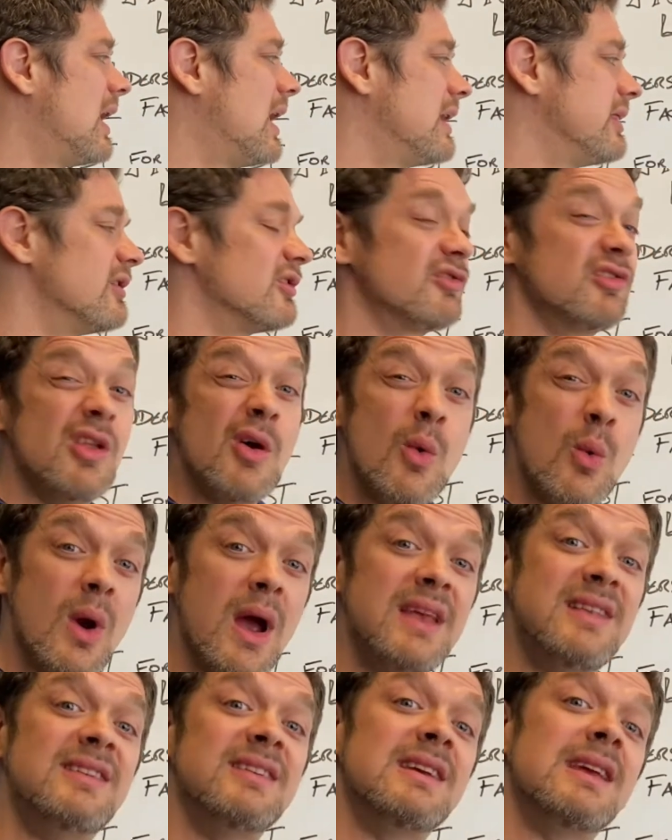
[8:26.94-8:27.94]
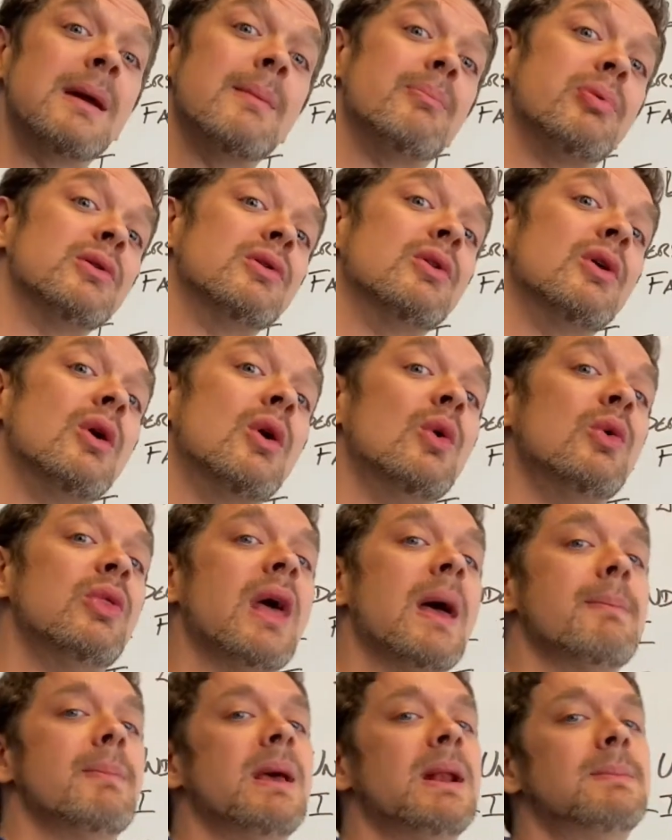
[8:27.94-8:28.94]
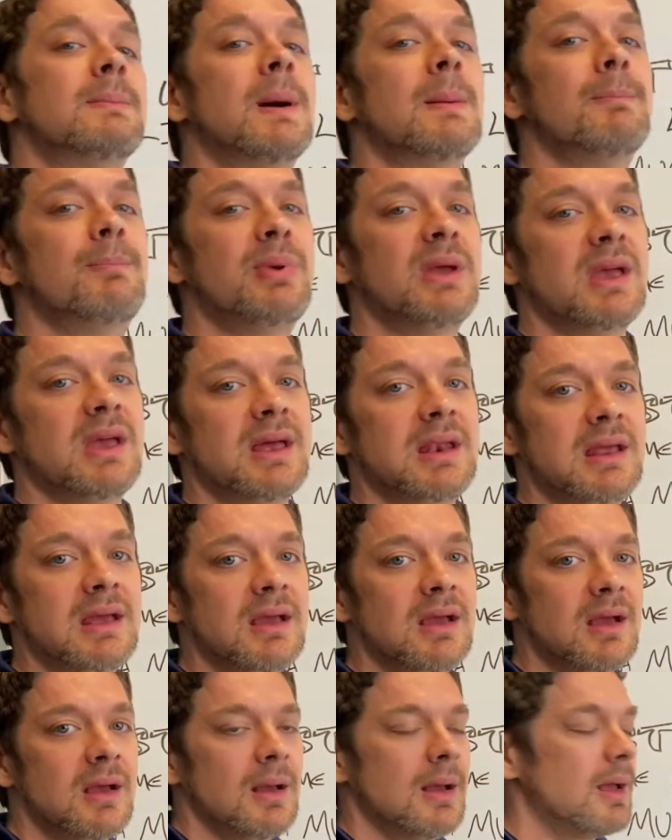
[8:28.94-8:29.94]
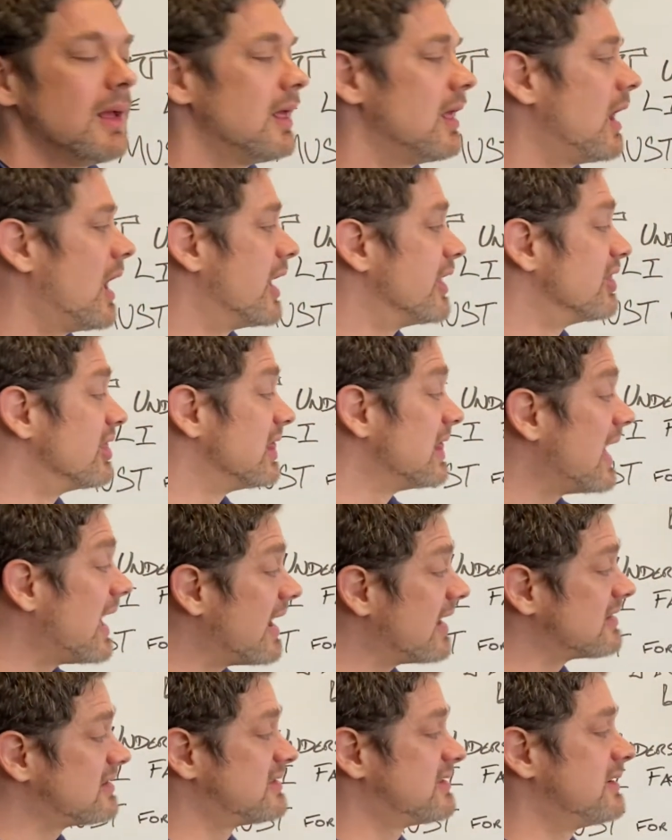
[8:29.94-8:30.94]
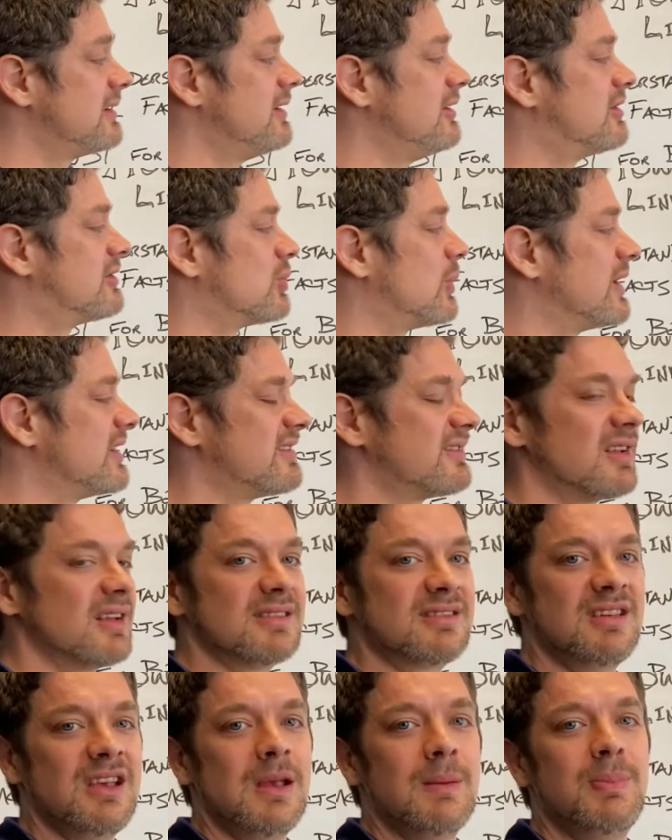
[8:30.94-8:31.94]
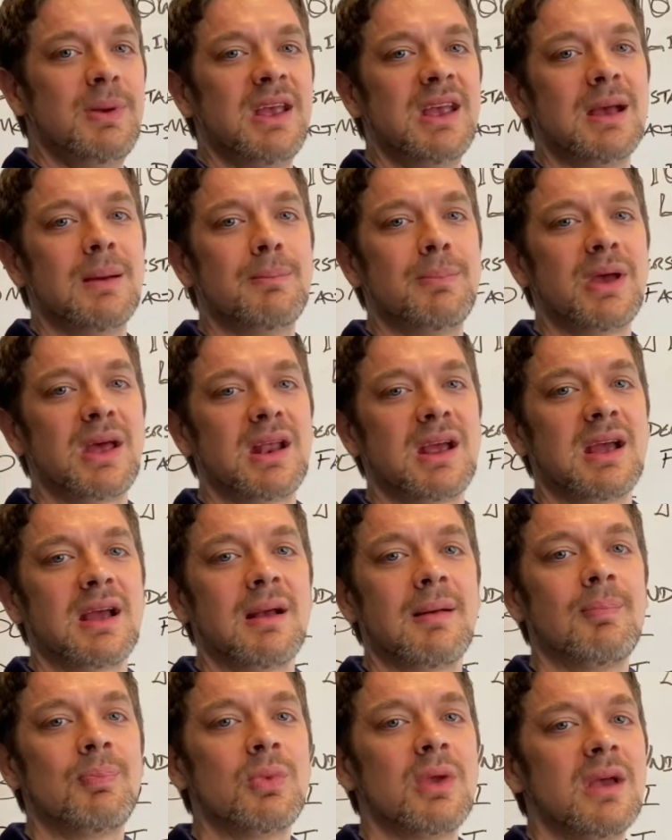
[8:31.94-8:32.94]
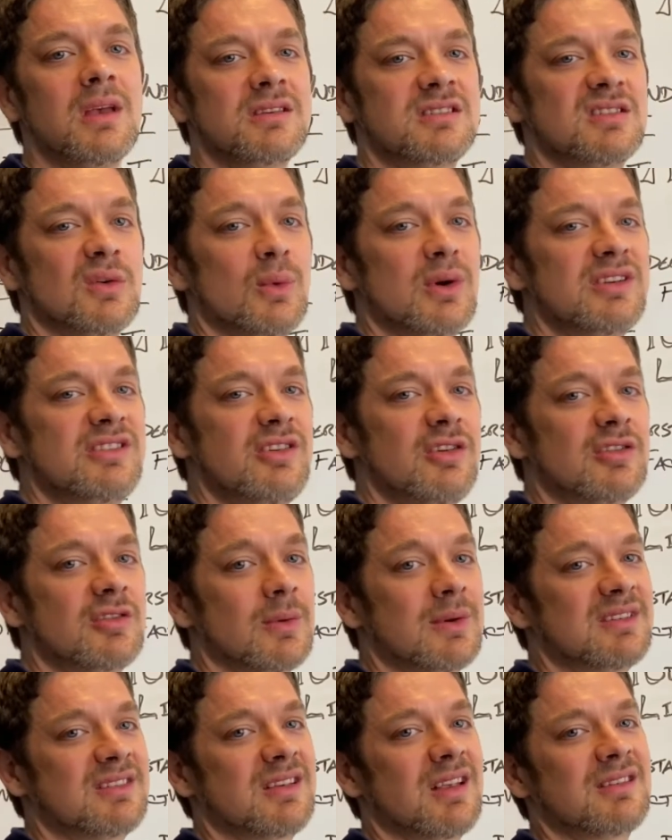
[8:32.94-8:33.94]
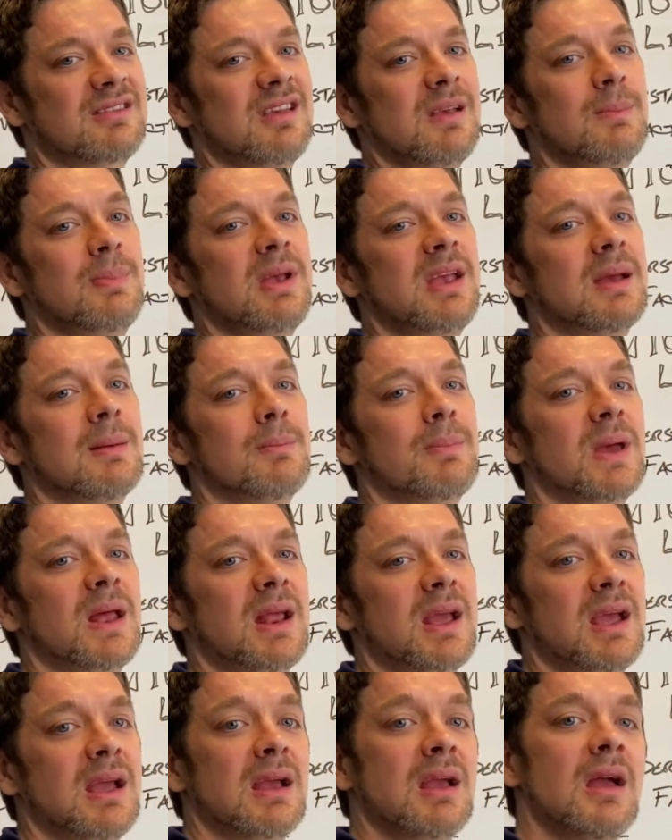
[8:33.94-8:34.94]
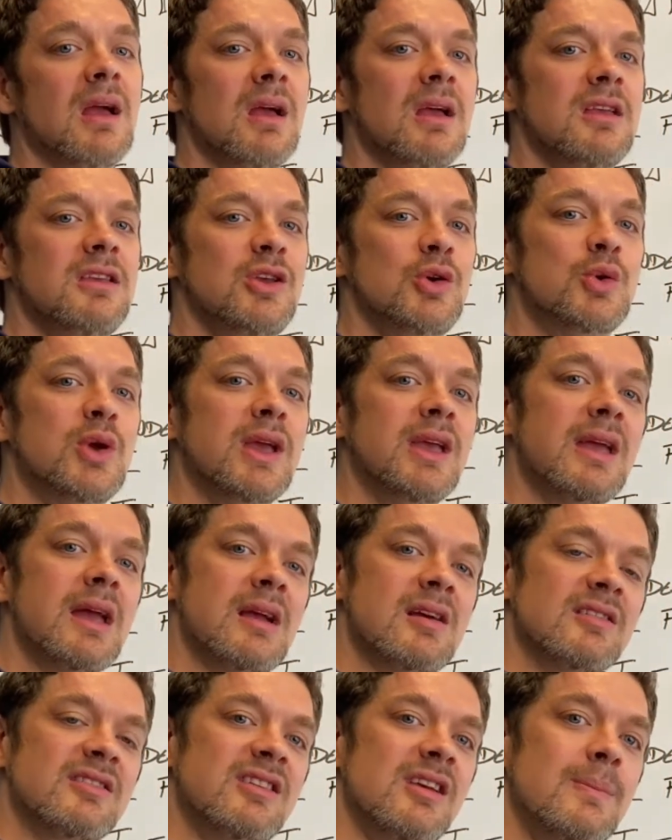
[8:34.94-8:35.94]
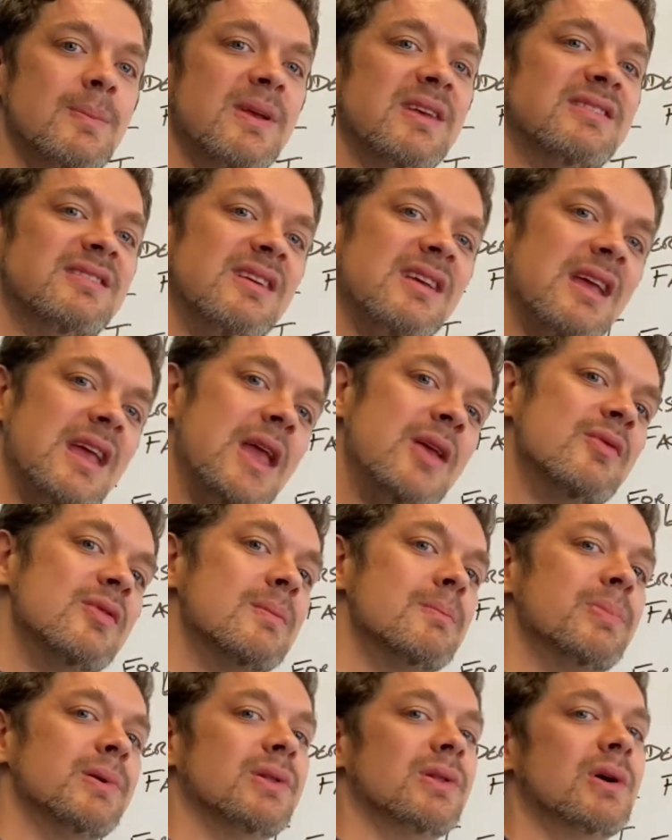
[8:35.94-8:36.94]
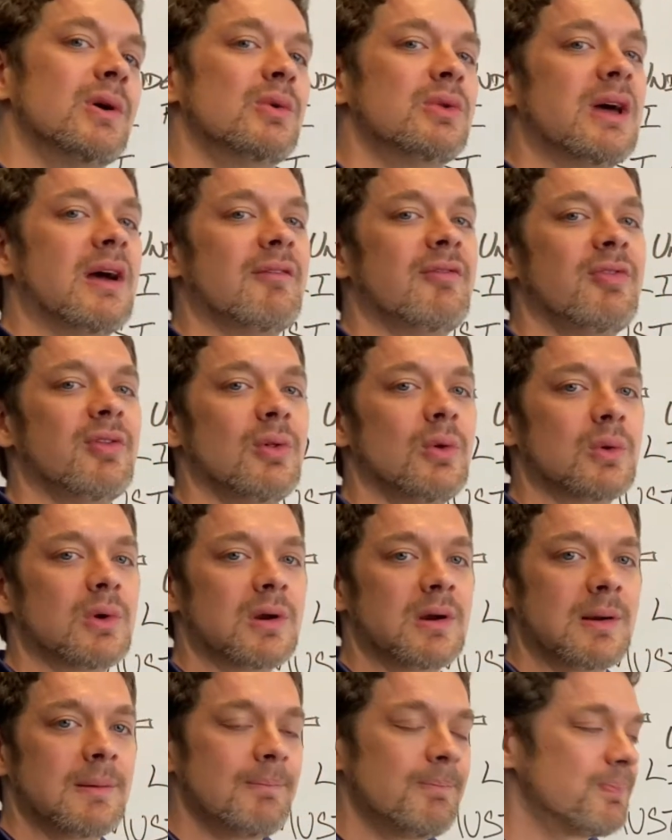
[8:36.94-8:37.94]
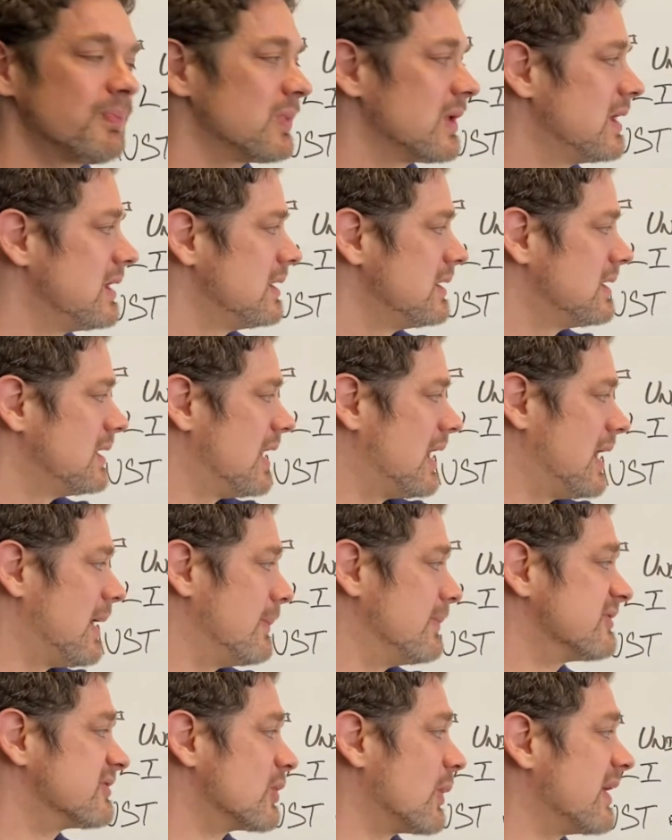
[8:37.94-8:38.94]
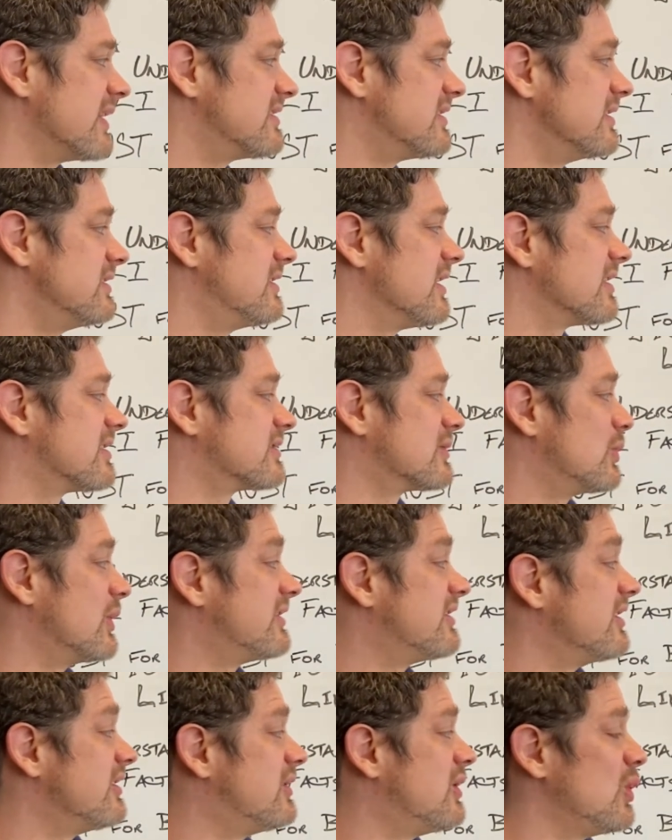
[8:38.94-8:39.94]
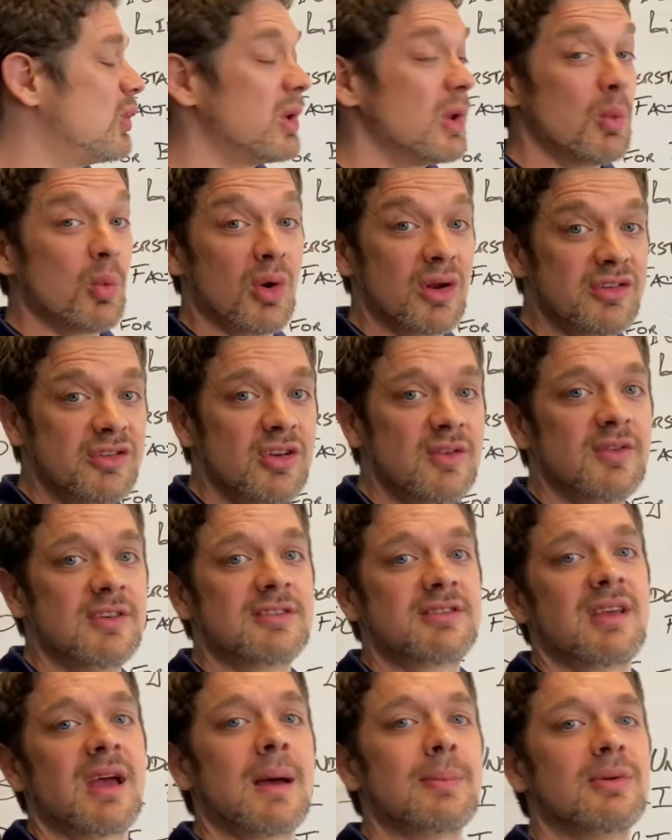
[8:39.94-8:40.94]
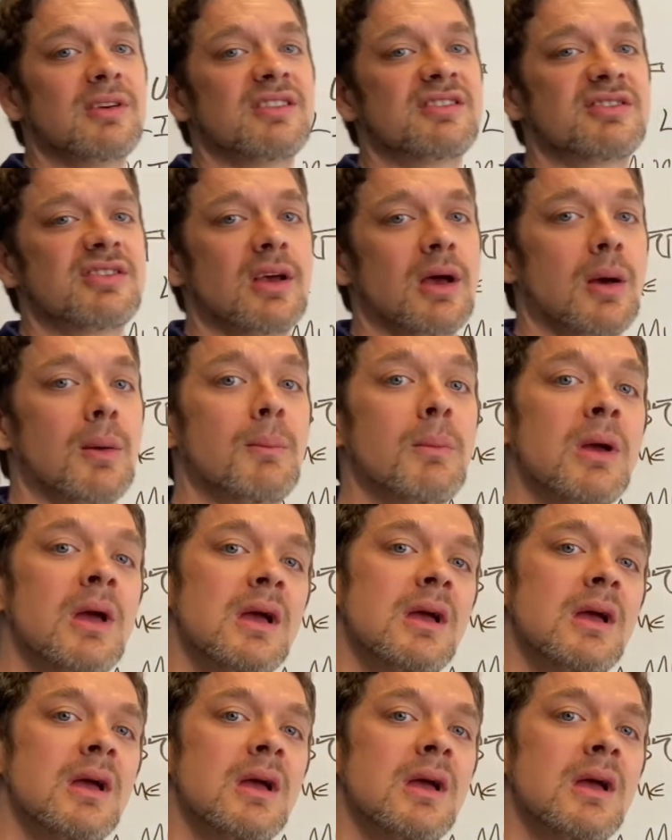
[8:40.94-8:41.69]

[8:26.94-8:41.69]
there's no way to get below that minimum bid unless you switch to CPM bidding. So once you switch to CPM bidding, you can get your CPC even below that floor. So I suggest switching to it once you've established some